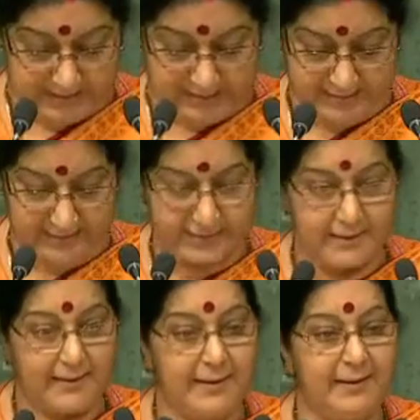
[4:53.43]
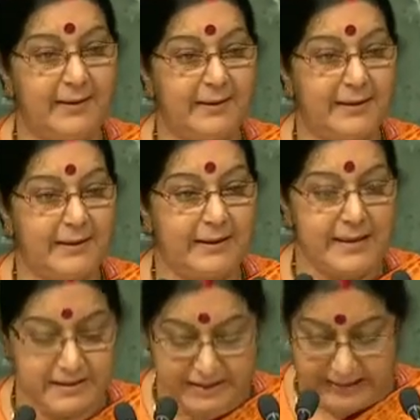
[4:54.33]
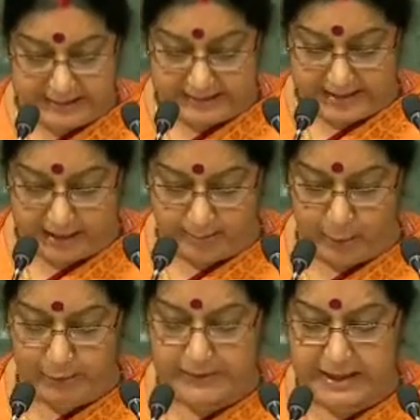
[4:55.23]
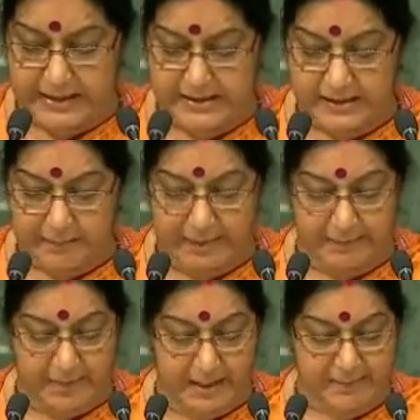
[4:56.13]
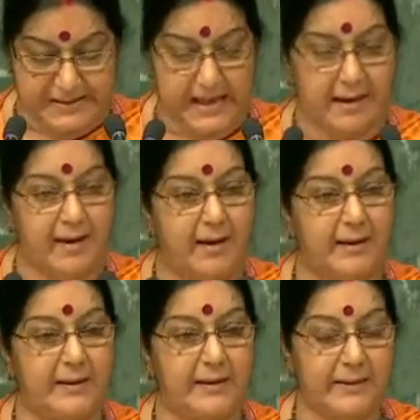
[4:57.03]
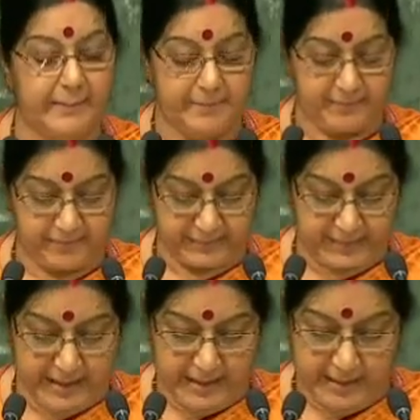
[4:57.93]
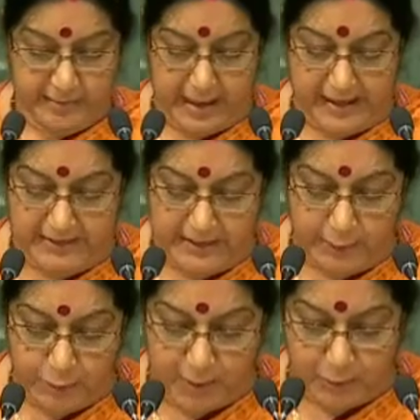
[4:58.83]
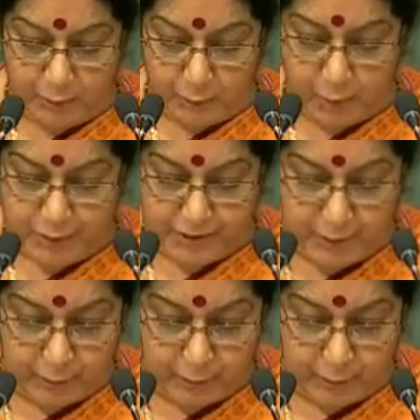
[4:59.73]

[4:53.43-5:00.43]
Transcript: the largest financial inclusion program the world has ever seen. Digital India is transforming the country.